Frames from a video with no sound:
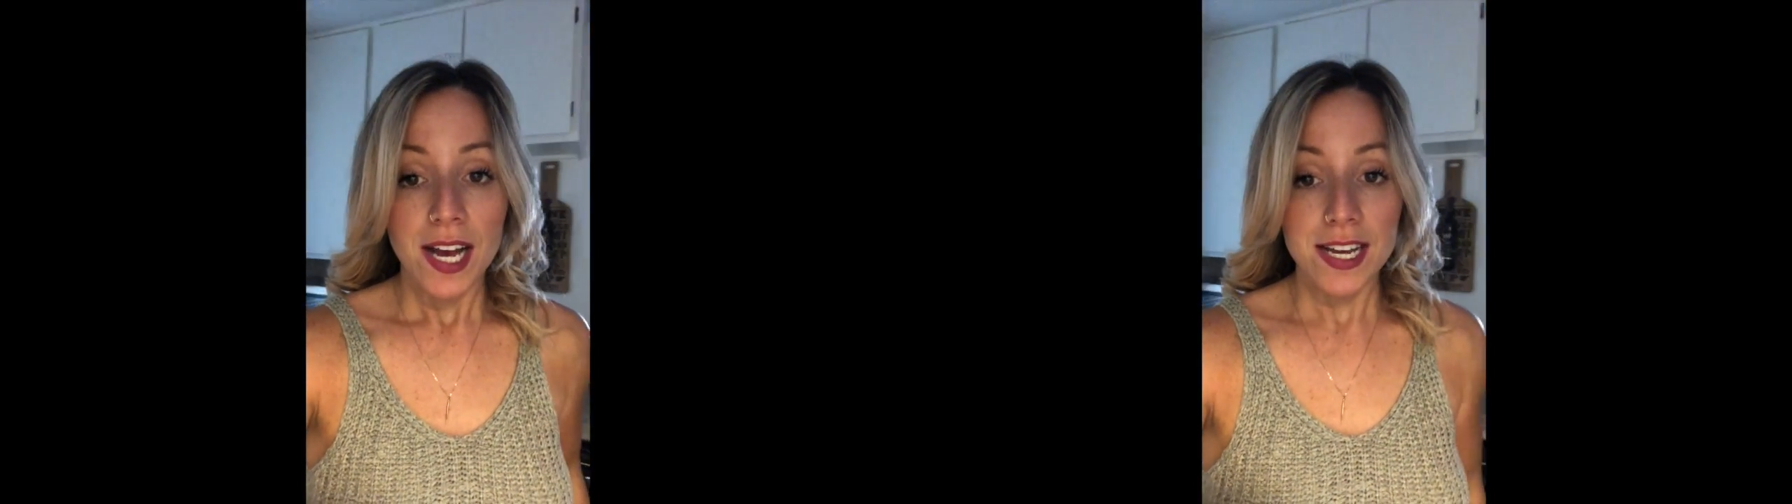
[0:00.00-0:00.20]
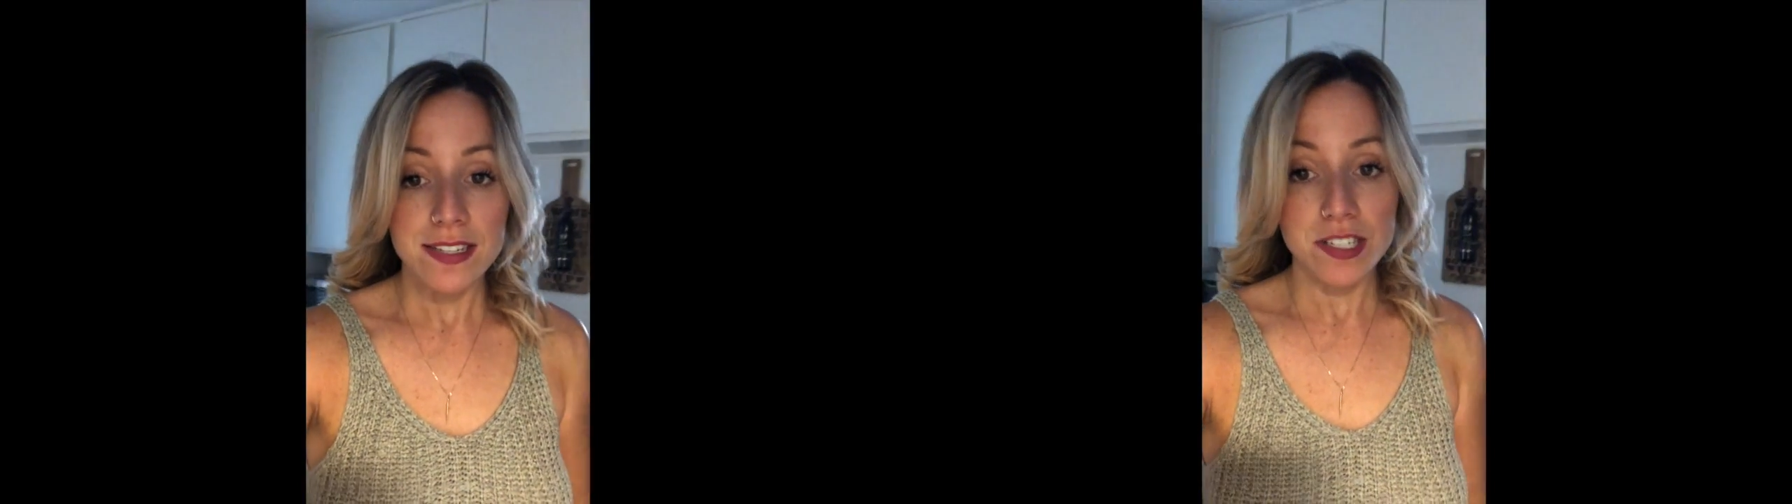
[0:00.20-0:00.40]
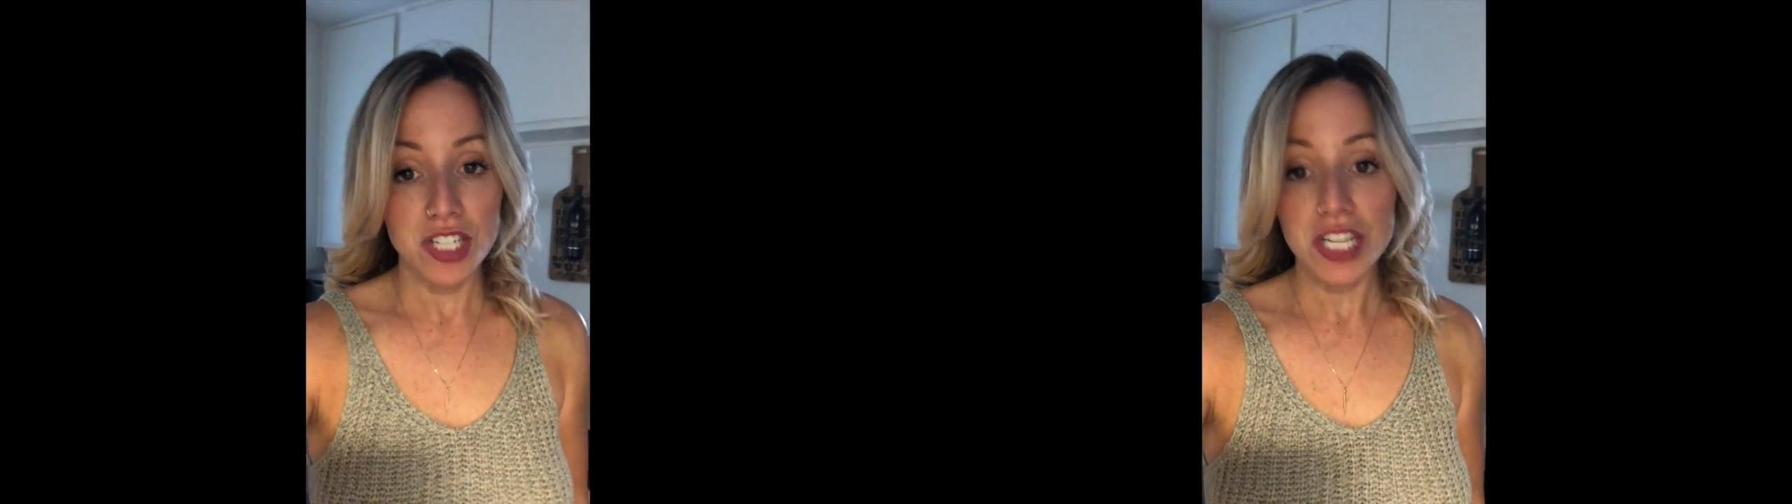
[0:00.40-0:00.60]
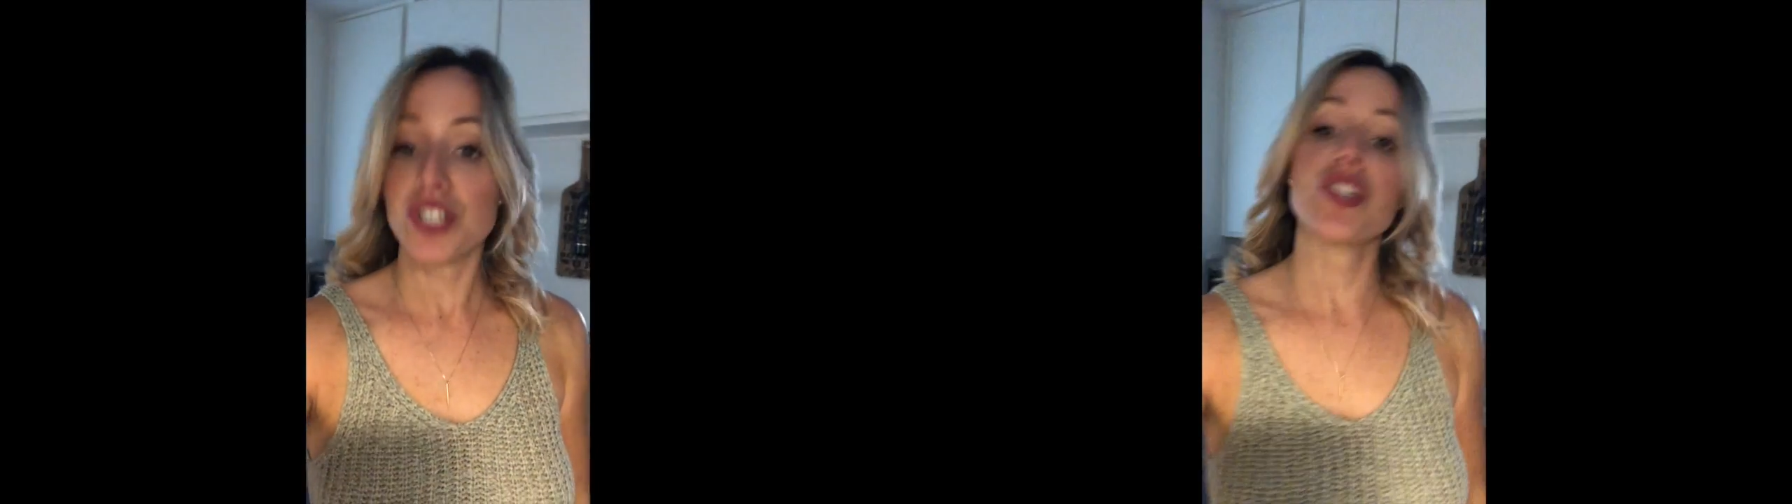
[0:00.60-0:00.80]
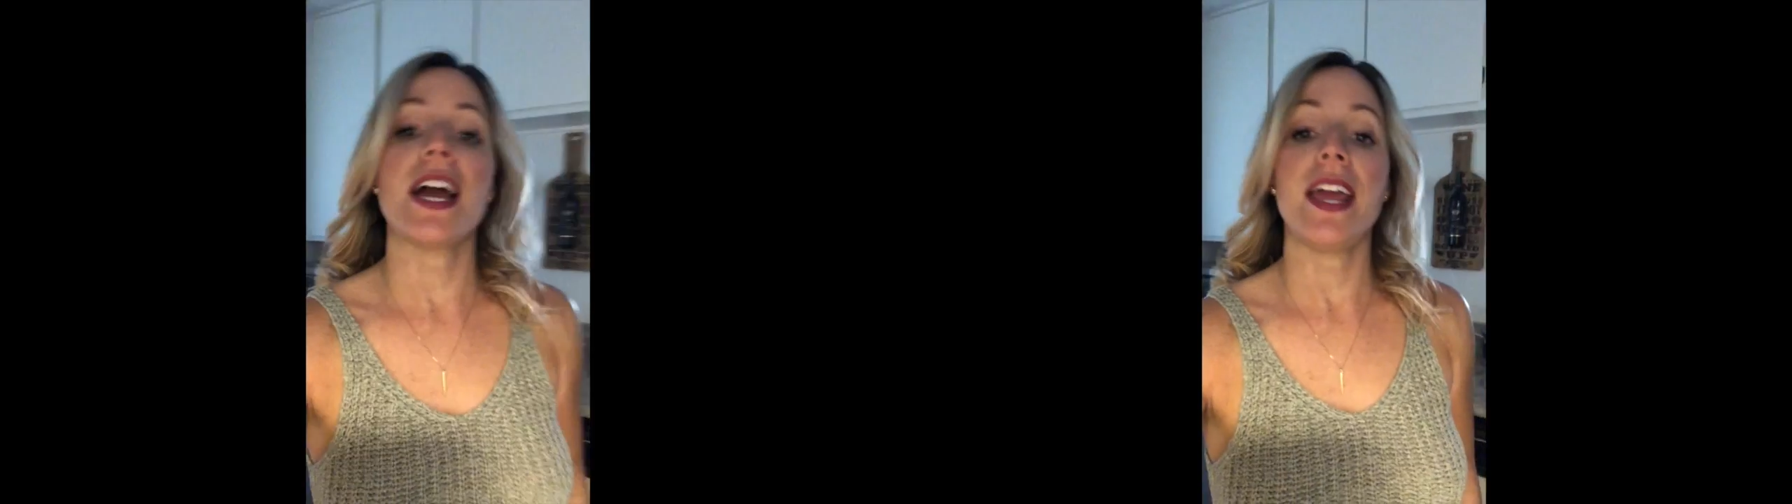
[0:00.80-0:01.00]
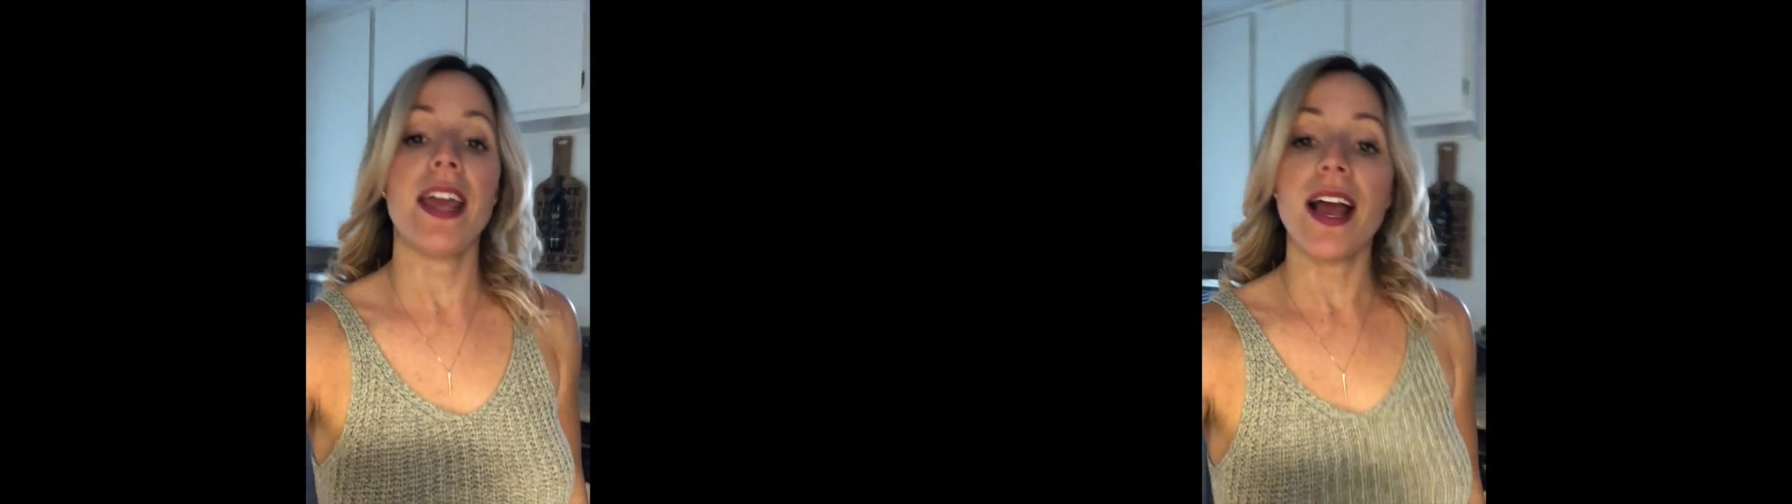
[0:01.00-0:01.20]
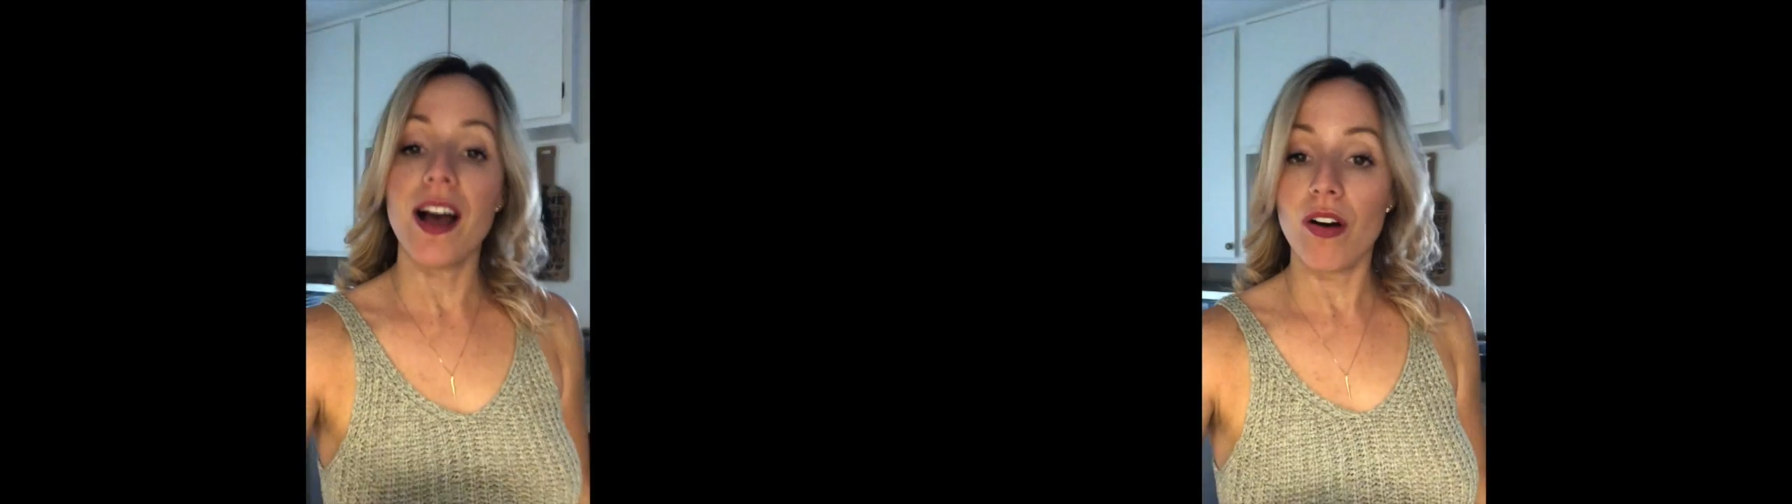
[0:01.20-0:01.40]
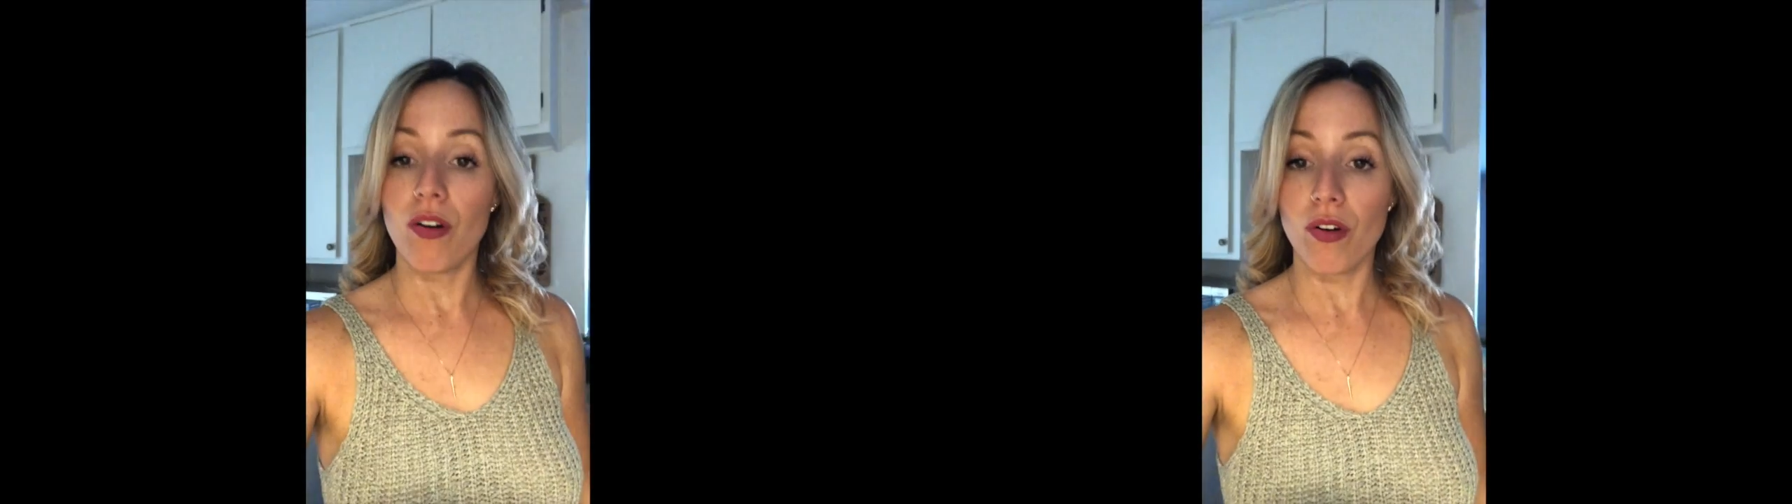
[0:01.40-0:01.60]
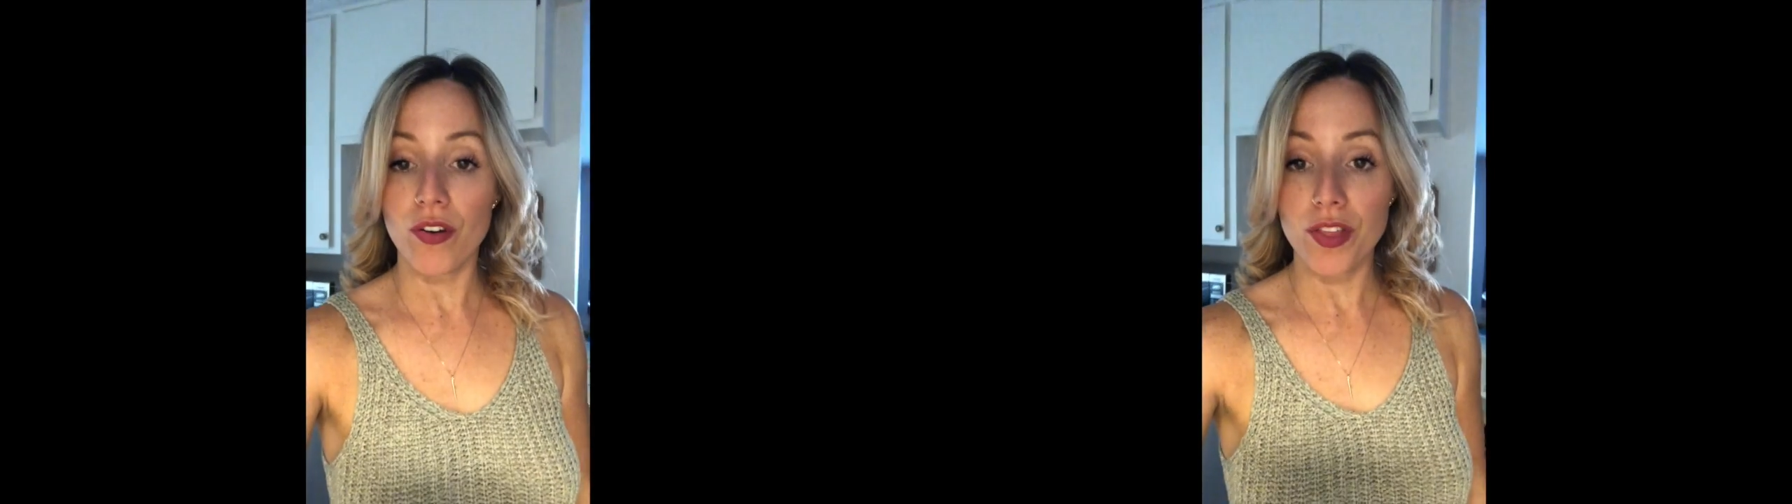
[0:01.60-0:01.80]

I suggest trying out